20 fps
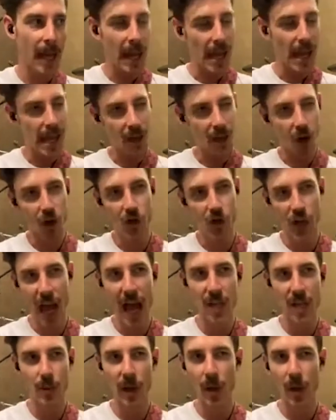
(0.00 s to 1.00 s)
In our
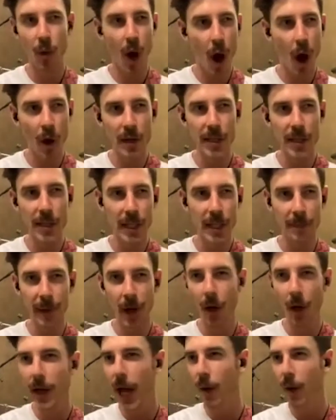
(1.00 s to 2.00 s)
jazz way, we're always thinking
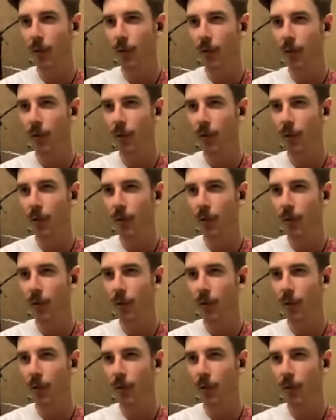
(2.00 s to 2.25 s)
about, oh yeah,